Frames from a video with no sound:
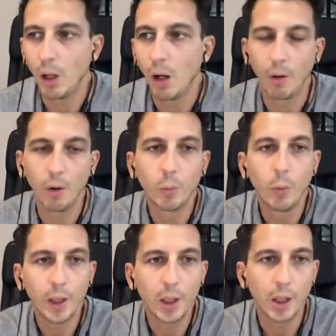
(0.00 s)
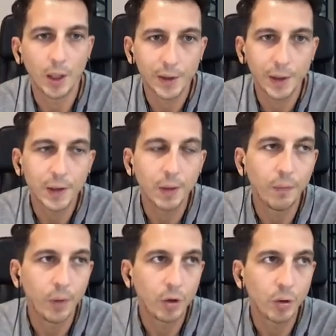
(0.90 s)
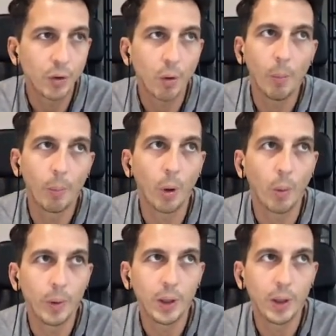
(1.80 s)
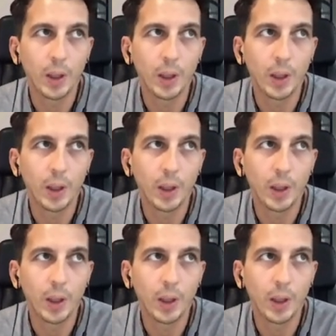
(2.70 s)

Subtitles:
are not breaking existing feature and probably